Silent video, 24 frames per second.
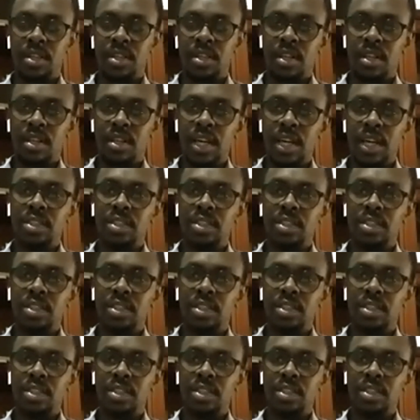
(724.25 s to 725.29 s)
that we
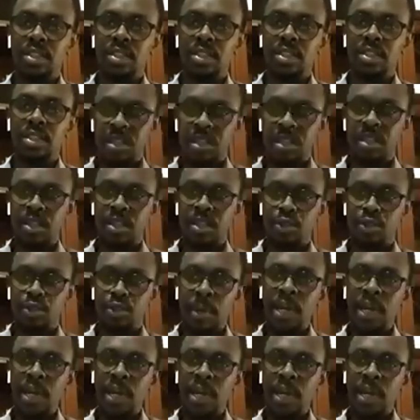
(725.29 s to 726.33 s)
teach
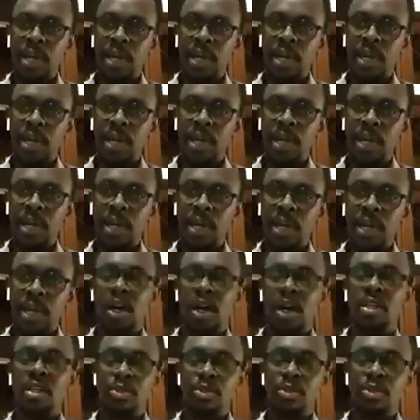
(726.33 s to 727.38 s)
humanity if you are
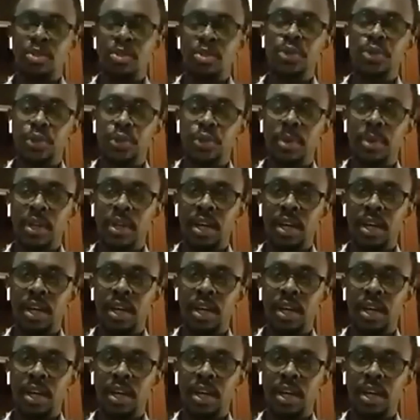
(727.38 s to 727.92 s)
a true human,